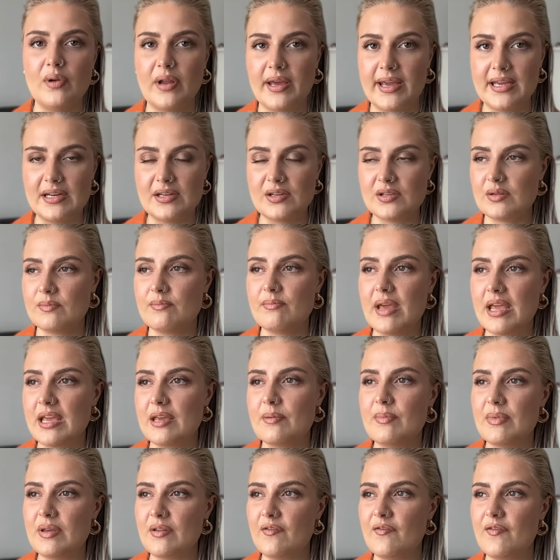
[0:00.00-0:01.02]
Like, it doesn't
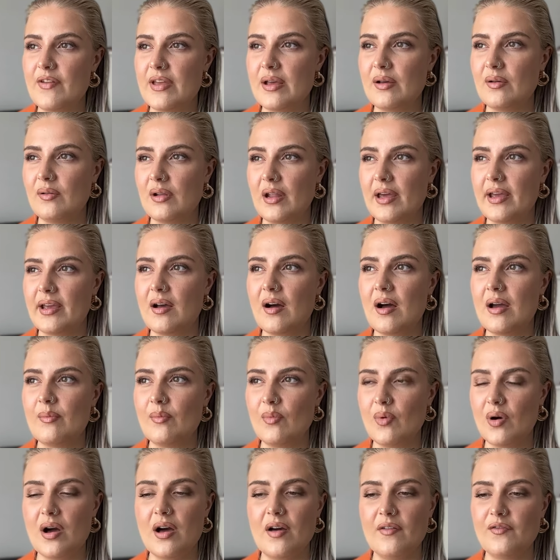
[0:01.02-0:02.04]
make me feel like I'm
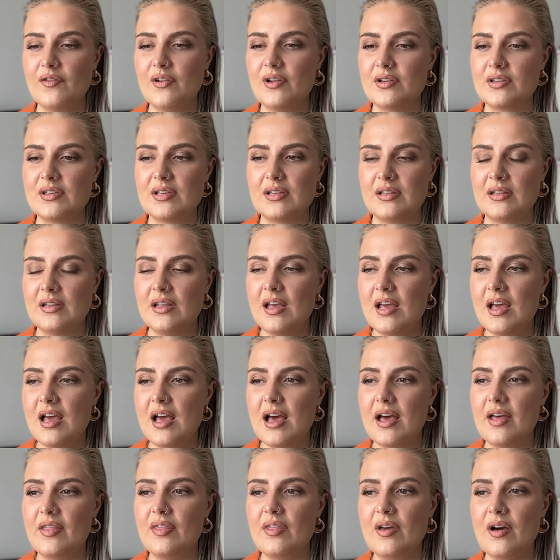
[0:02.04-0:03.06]
worthless
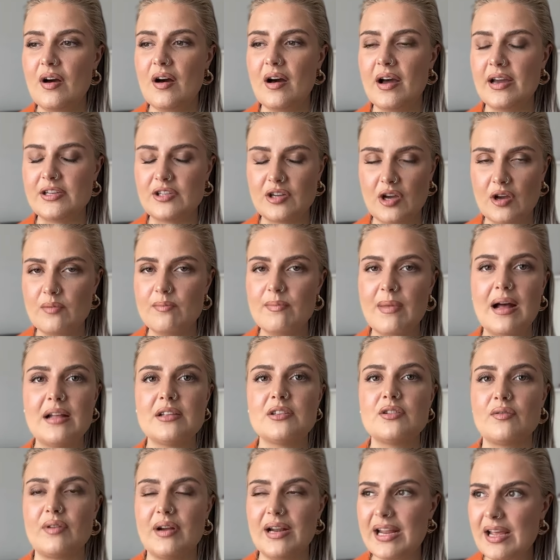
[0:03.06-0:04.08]
and that I don't
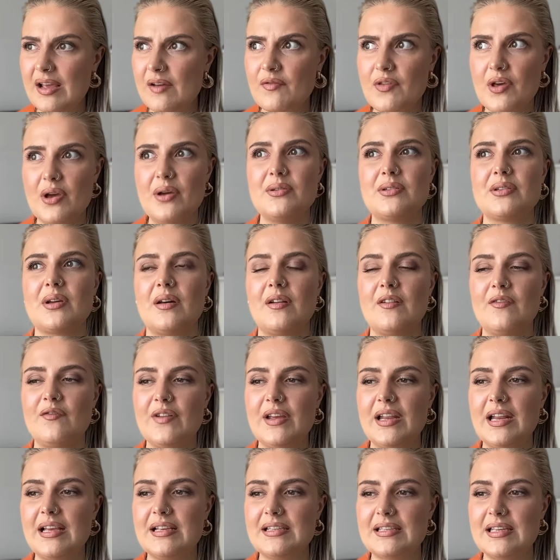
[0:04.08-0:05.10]
matter, or any of those kind of
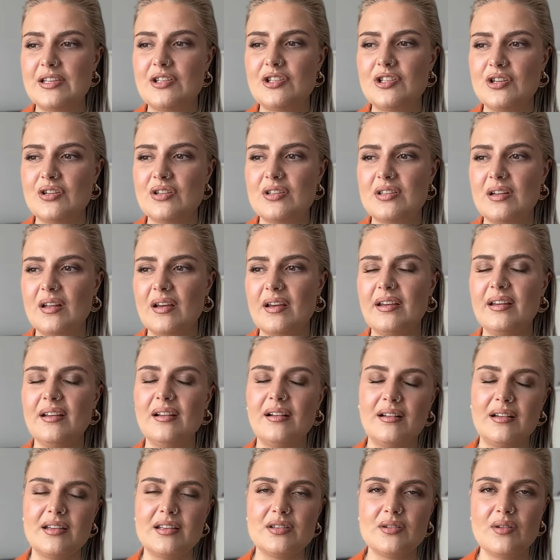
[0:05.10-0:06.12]
feelings. It's just like,
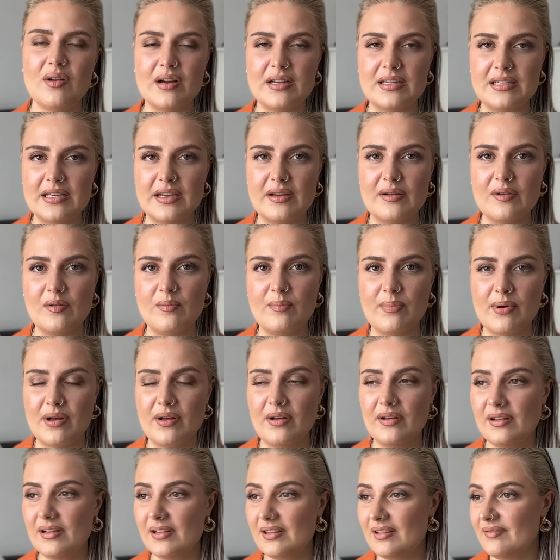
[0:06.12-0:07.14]
oh, it's not ideal,
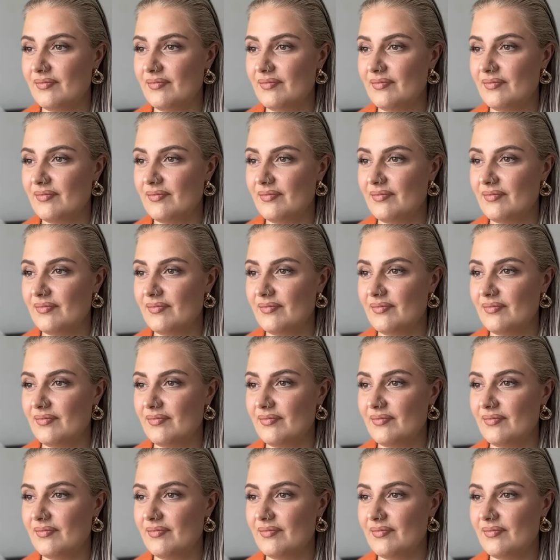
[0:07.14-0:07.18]
but